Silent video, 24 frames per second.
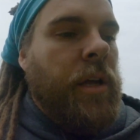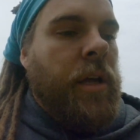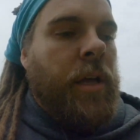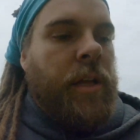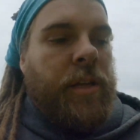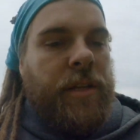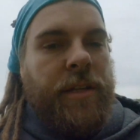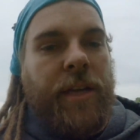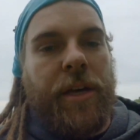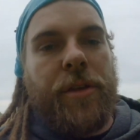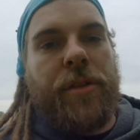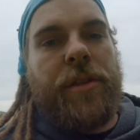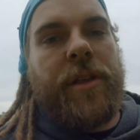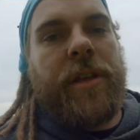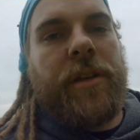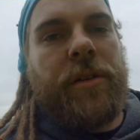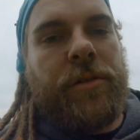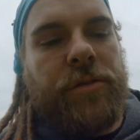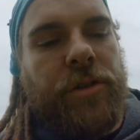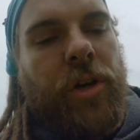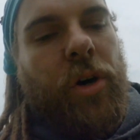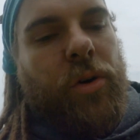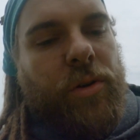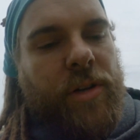The other thing you'll
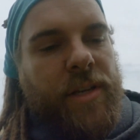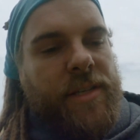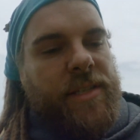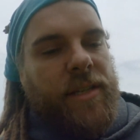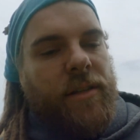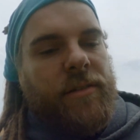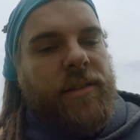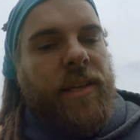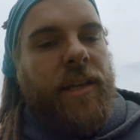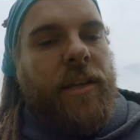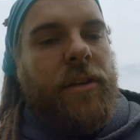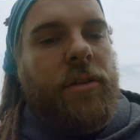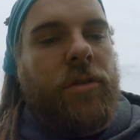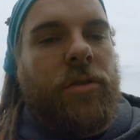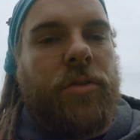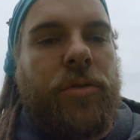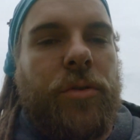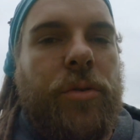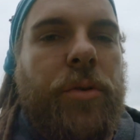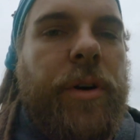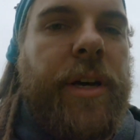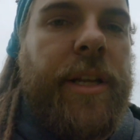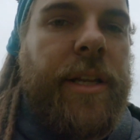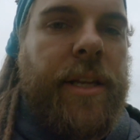notice, I'll take you
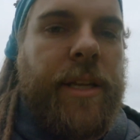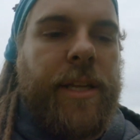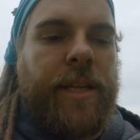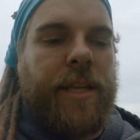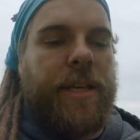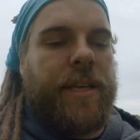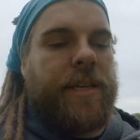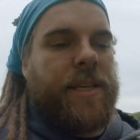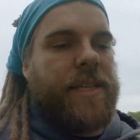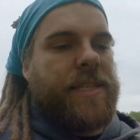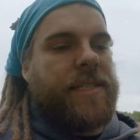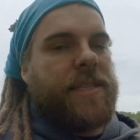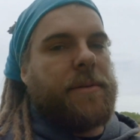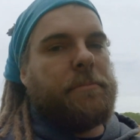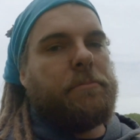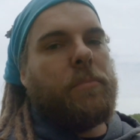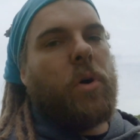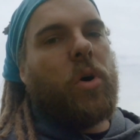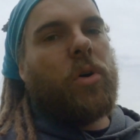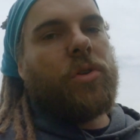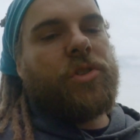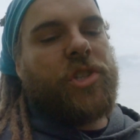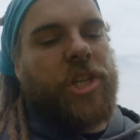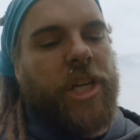through it, is the
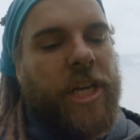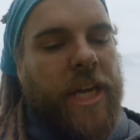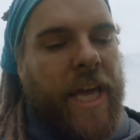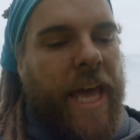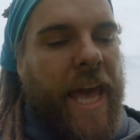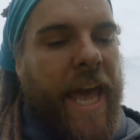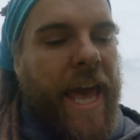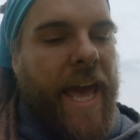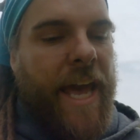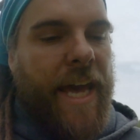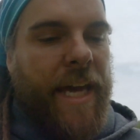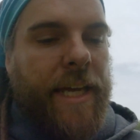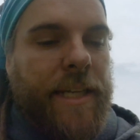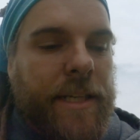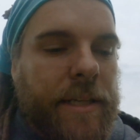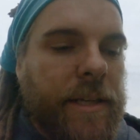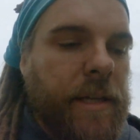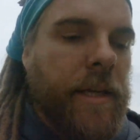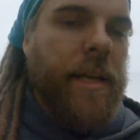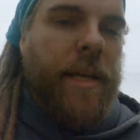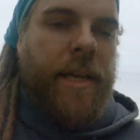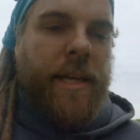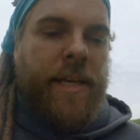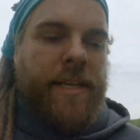mulching head
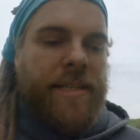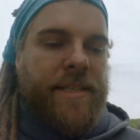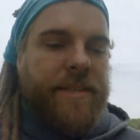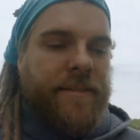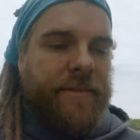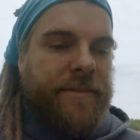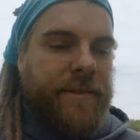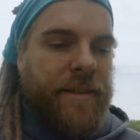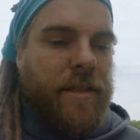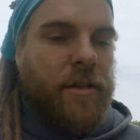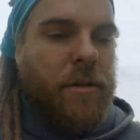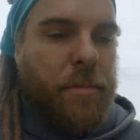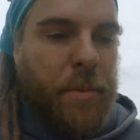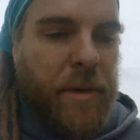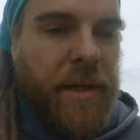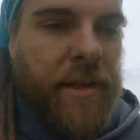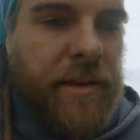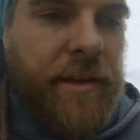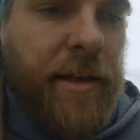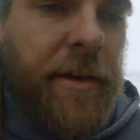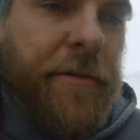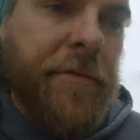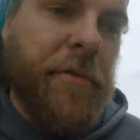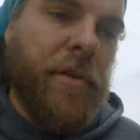is a little bit
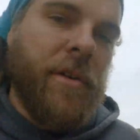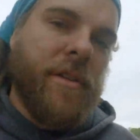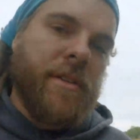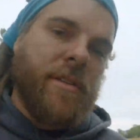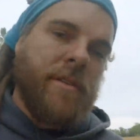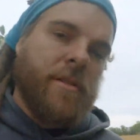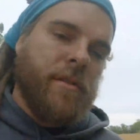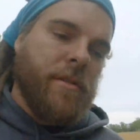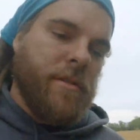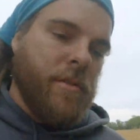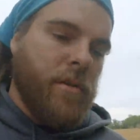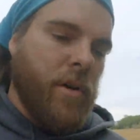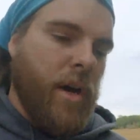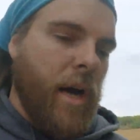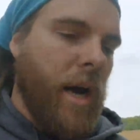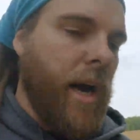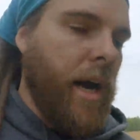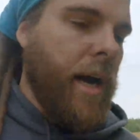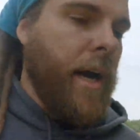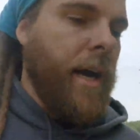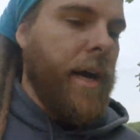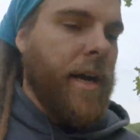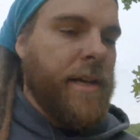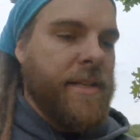different.
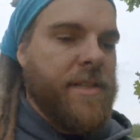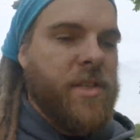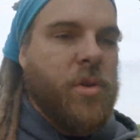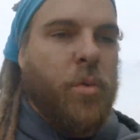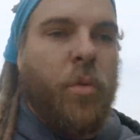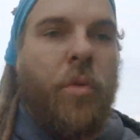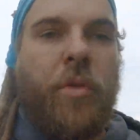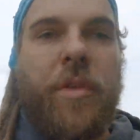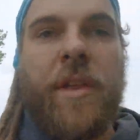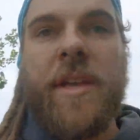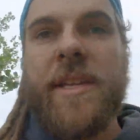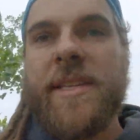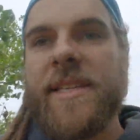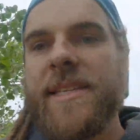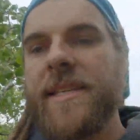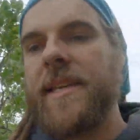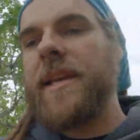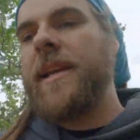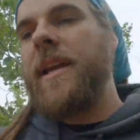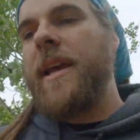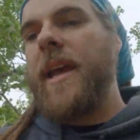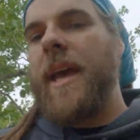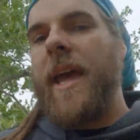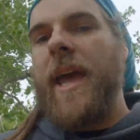So this
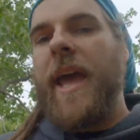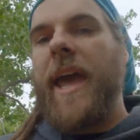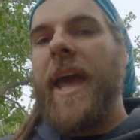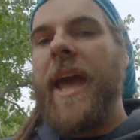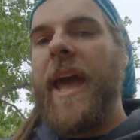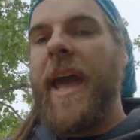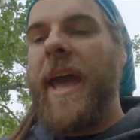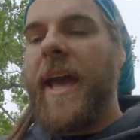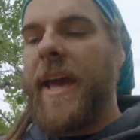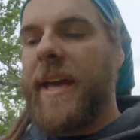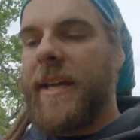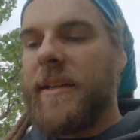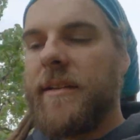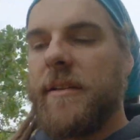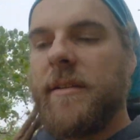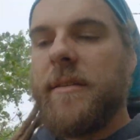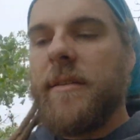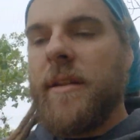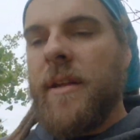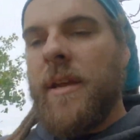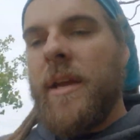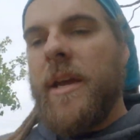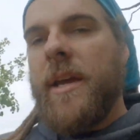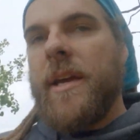head
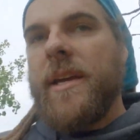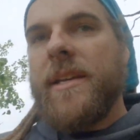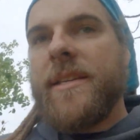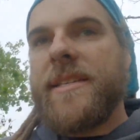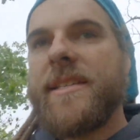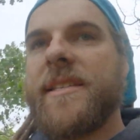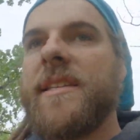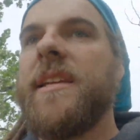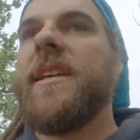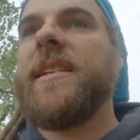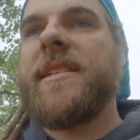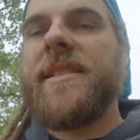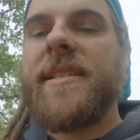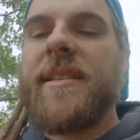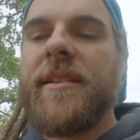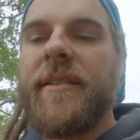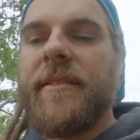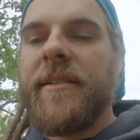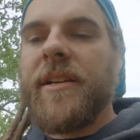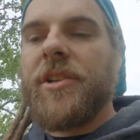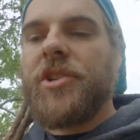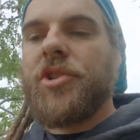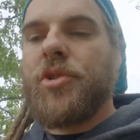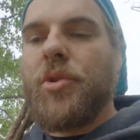it's
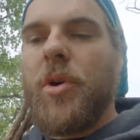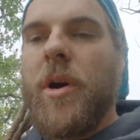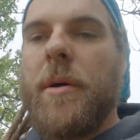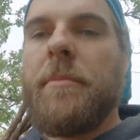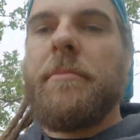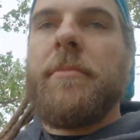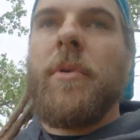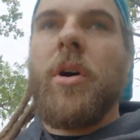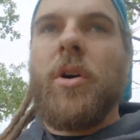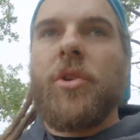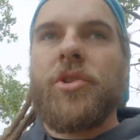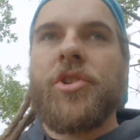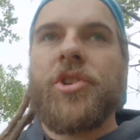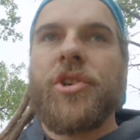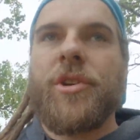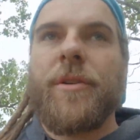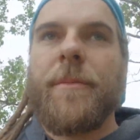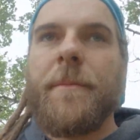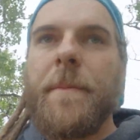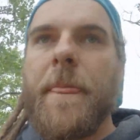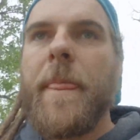still a drum mulcher,